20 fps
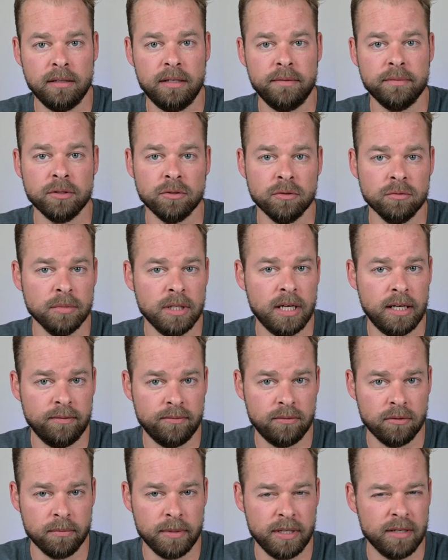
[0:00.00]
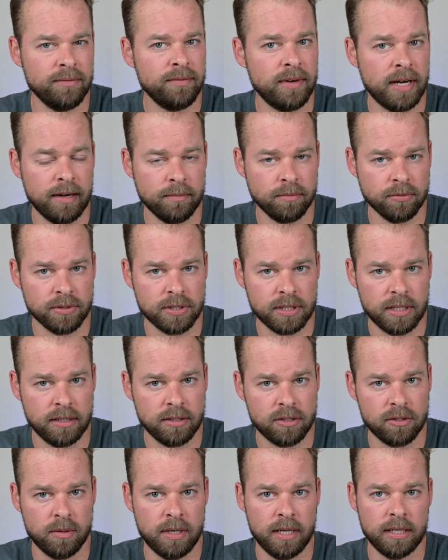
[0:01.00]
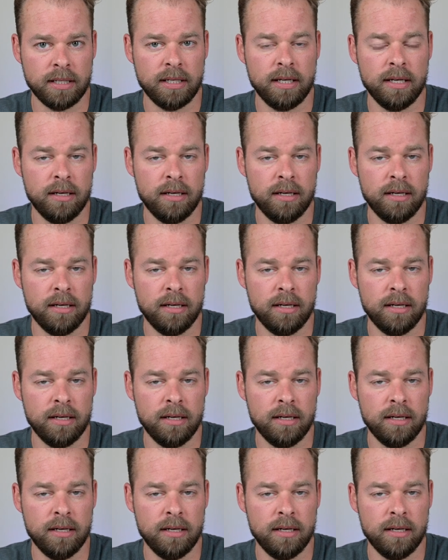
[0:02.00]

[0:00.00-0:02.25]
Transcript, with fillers: living room light for me to 5% so I can